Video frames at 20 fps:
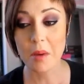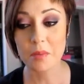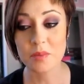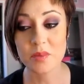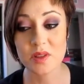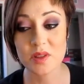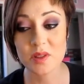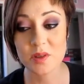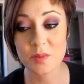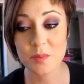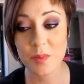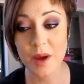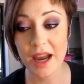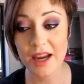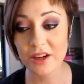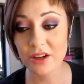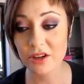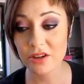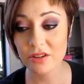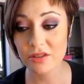
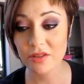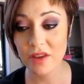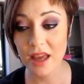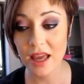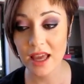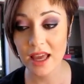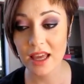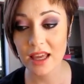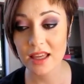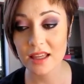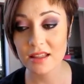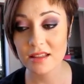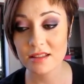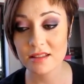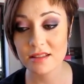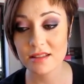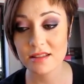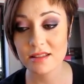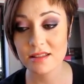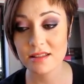spider
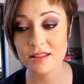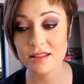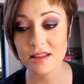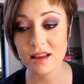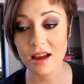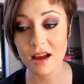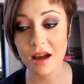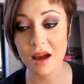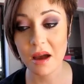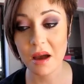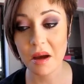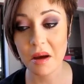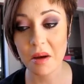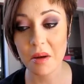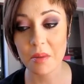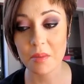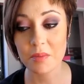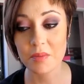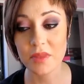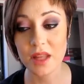veins,
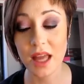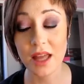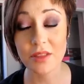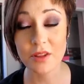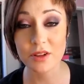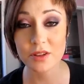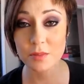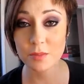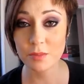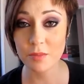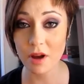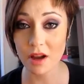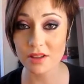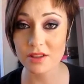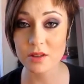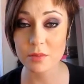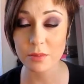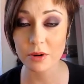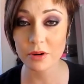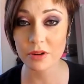and there's
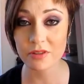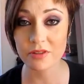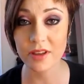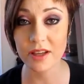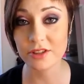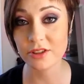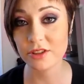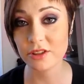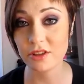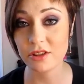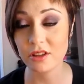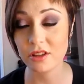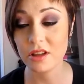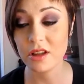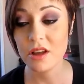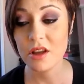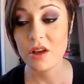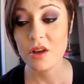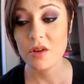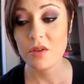also professional
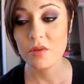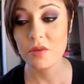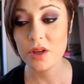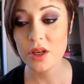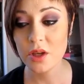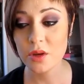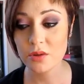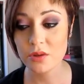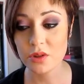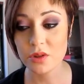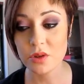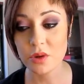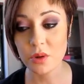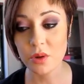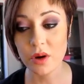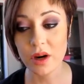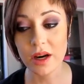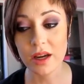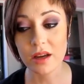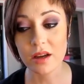video
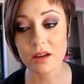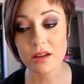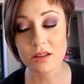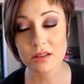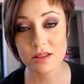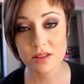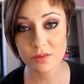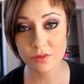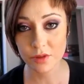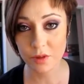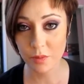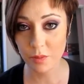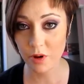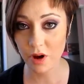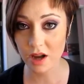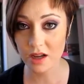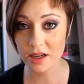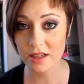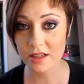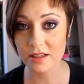tutorials for the
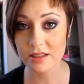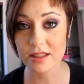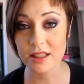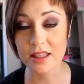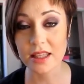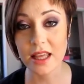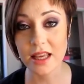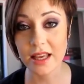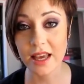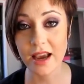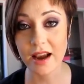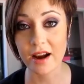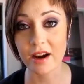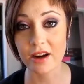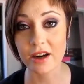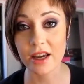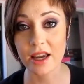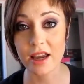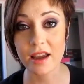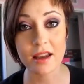products that they
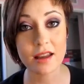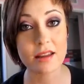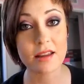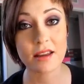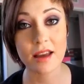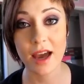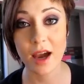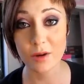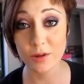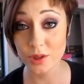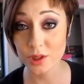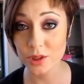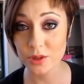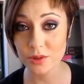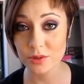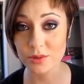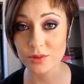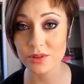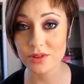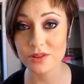carry,
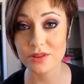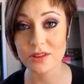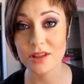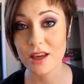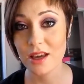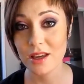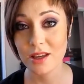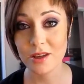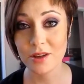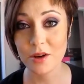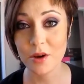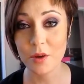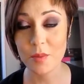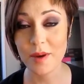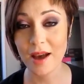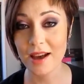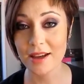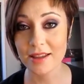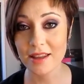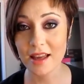how-tos. You know,
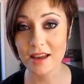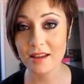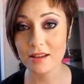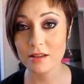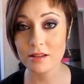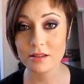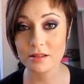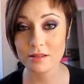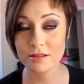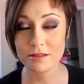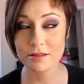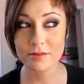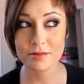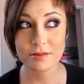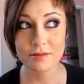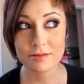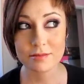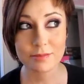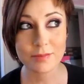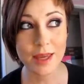back then,
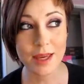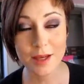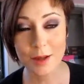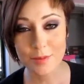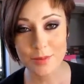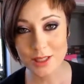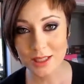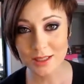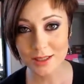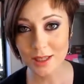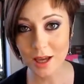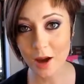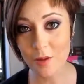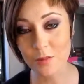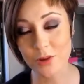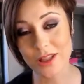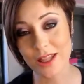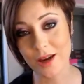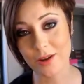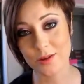makeup didn't come
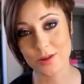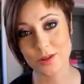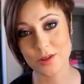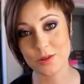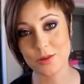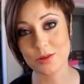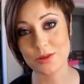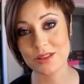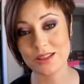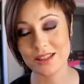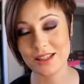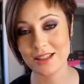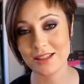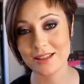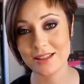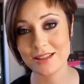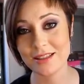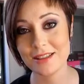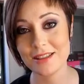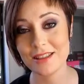with how-tos,
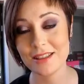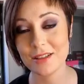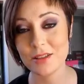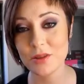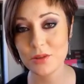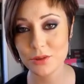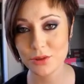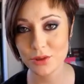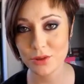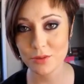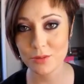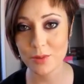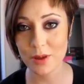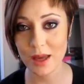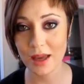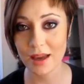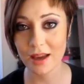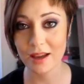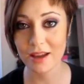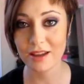thanks to
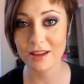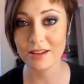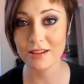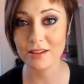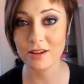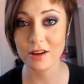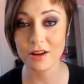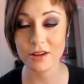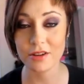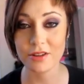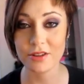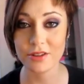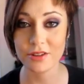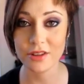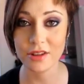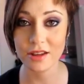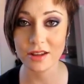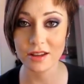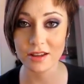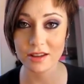YouTube and all
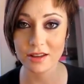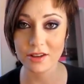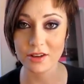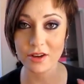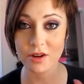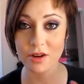the,